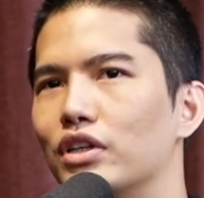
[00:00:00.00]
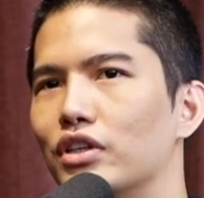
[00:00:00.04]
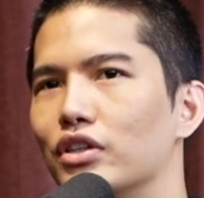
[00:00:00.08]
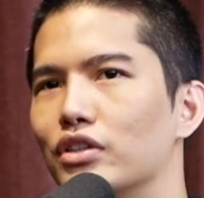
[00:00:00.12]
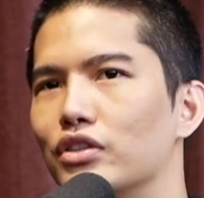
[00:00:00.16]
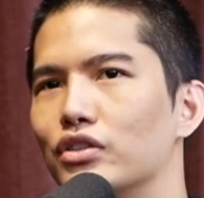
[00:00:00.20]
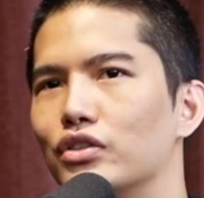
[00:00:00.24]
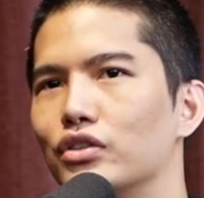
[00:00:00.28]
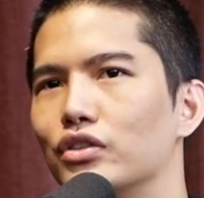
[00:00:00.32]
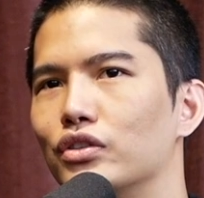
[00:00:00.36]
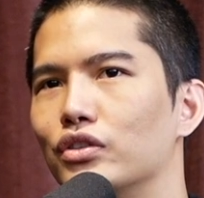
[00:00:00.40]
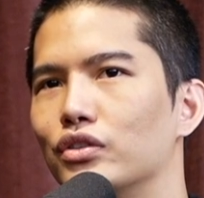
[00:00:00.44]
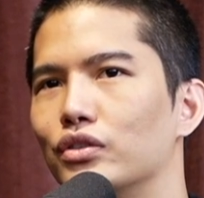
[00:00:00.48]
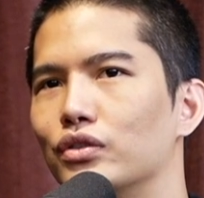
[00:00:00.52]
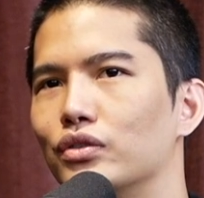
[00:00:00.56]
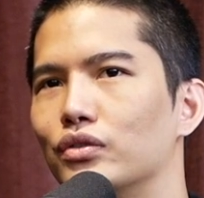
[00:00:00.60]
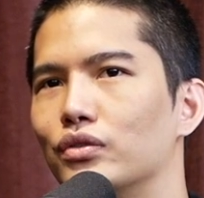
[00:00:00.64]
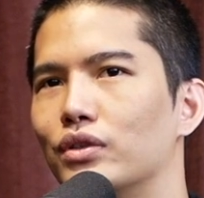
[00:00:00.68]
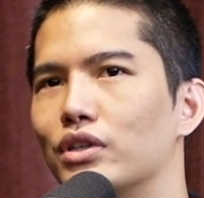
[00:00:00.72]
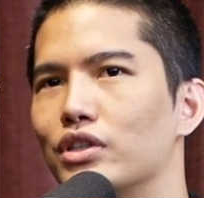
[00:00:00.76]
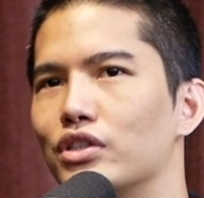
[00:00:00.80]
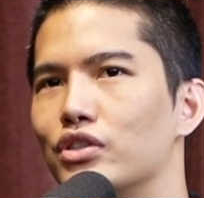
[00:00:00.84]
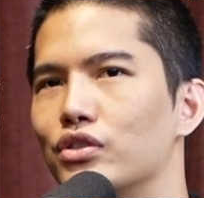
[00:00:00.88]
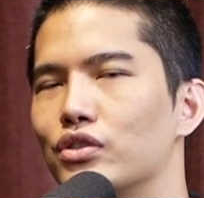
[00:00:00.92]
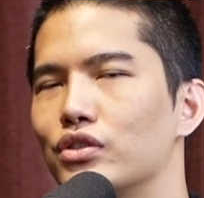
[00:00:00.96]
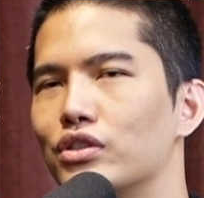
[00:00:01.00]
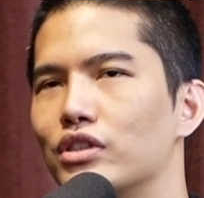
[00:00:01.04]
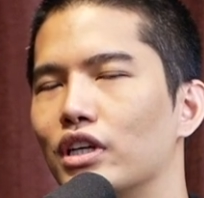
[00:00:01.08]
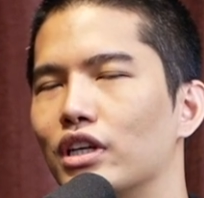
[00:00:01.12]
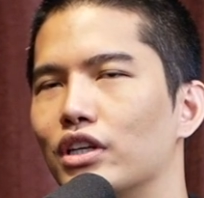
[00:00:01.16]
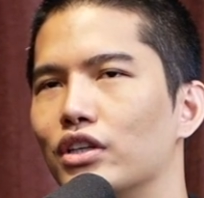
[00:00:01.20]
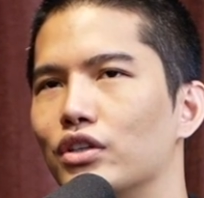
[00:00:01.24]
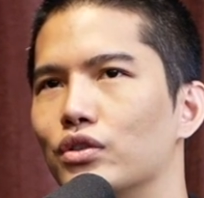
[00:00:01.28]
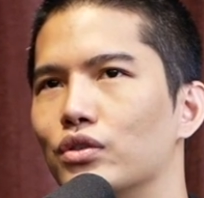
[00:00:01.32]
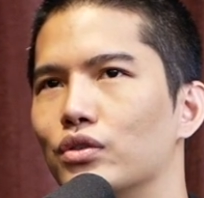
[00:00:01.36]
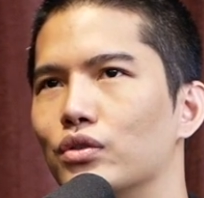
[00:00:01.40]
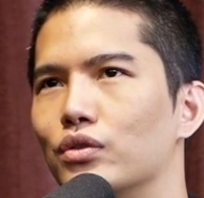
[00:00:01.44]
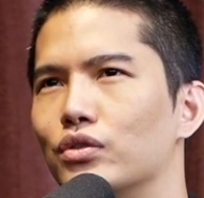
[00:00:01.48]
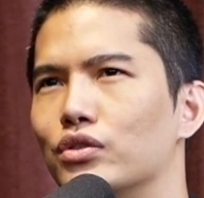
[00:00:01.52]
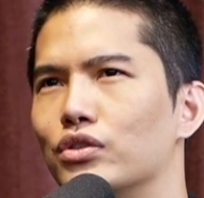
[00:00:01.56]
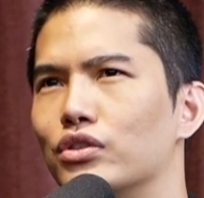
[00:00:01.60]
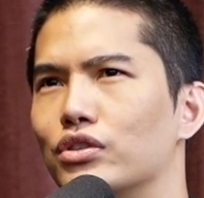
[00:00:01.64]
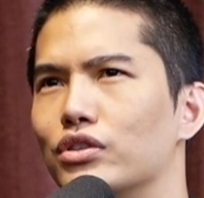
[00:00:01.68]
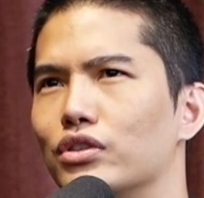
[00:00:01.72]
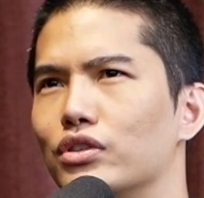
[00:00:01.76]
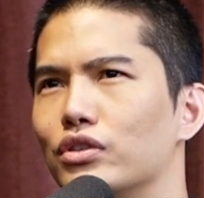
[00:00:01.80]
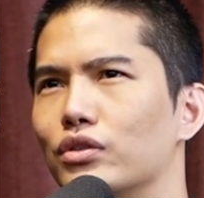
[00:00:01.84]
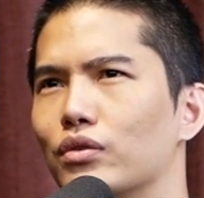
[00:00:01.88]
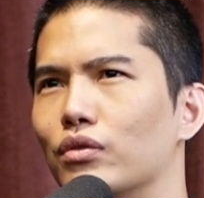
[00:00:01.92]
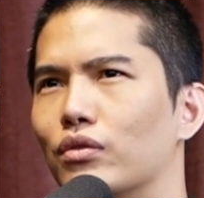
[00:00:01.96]
to what you said.
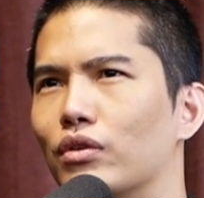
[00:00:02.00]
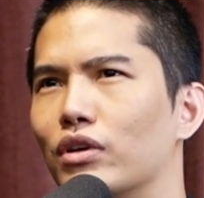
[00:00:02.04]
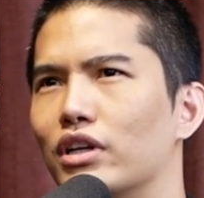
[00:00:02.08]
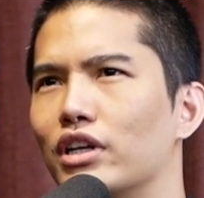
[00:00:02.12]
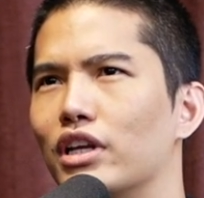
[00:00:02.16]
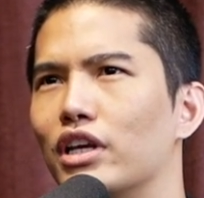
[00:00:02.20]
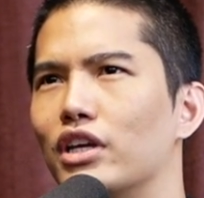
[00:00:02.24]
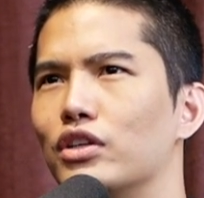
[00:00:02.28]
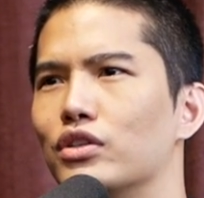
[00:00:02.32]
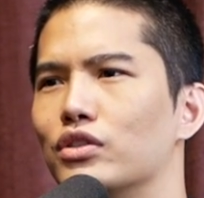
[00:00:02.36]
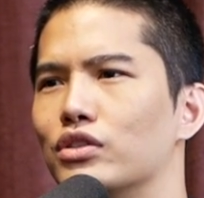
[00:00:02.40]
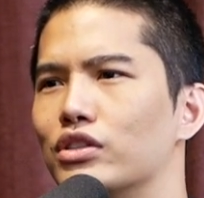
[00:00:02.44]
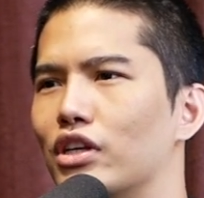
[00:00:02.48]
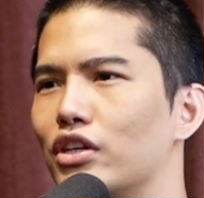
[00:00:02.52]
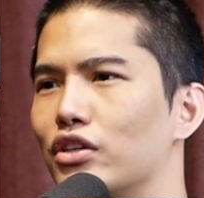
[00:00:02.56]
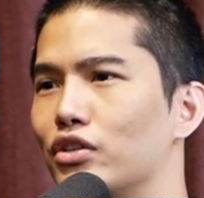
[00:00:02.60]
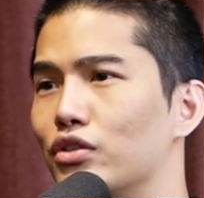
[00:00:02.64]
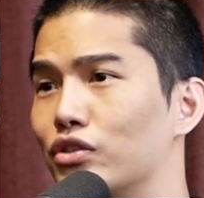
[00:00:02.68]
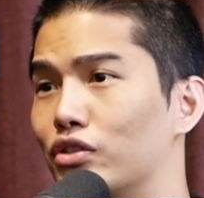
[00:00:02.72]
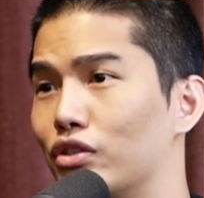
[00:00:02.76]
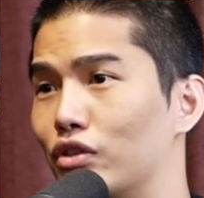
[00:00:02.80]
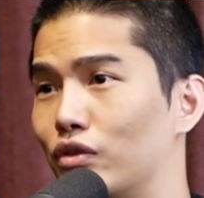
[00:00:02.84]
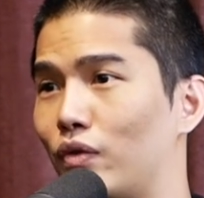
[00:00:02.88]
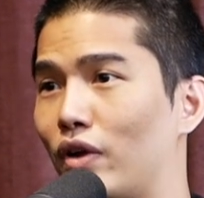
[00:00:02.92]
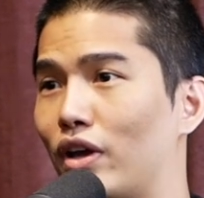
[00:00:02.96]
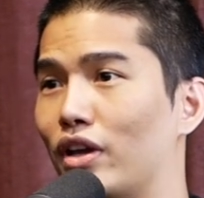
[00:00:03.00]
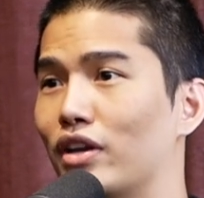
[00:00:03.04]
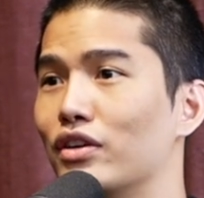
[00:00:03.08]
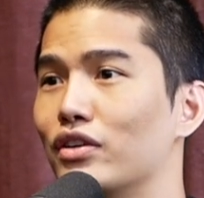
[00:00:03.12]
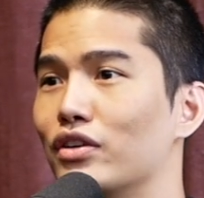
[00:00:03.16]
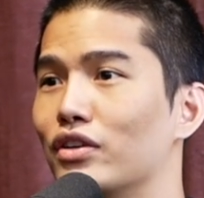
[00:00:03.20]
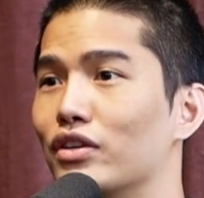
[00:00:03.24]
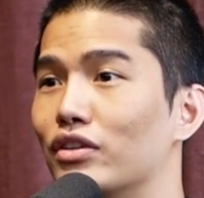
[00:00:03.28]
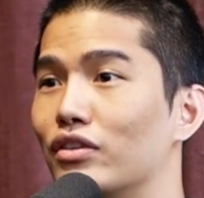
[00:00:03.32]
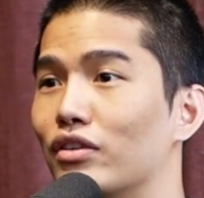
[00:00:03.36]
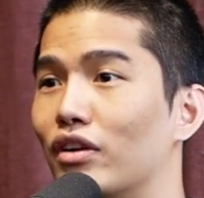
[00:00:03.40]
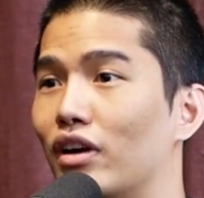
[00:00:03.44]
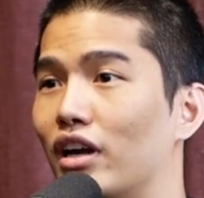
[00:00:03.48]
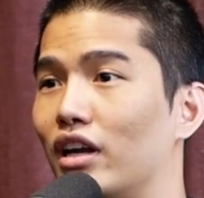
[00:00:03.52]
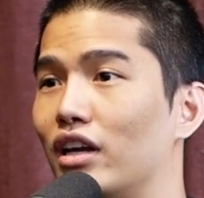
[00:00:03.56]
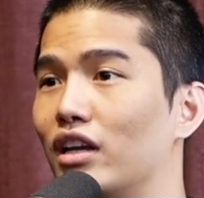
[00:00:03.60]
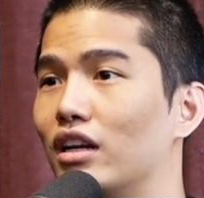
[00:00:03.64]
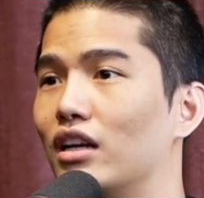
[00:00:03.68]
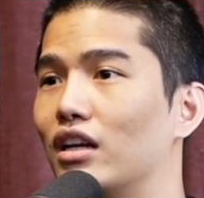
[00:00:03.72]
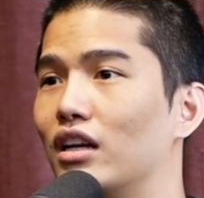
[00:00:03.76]
One day you said you surrendered, right?